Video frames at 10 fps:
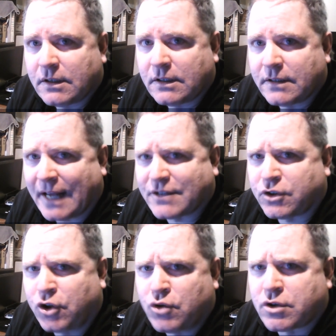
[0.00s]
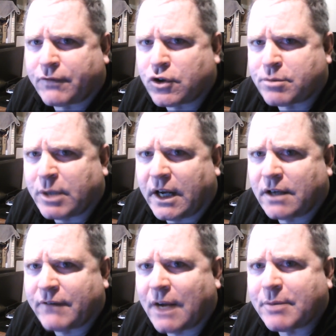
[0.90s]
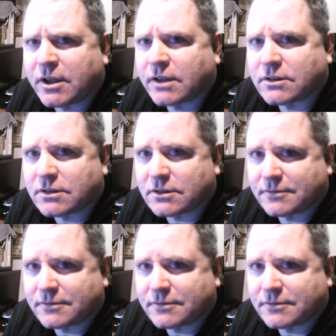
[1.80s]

That's Lucifer's plan of happiness.